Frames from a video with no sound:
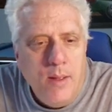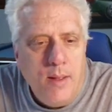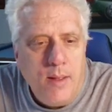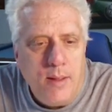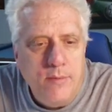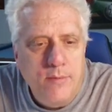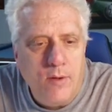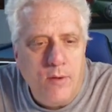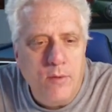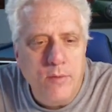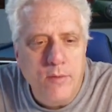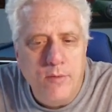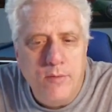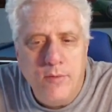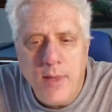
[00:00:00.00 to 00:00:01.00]
So
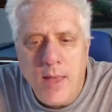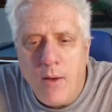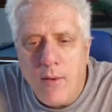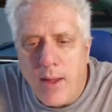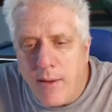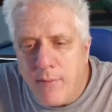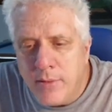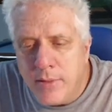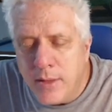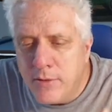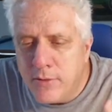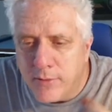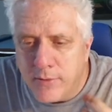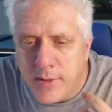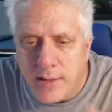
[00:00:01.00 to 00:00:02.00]
you see how everything
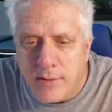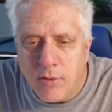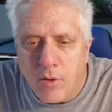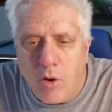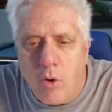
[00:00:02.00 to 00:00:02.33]
just gets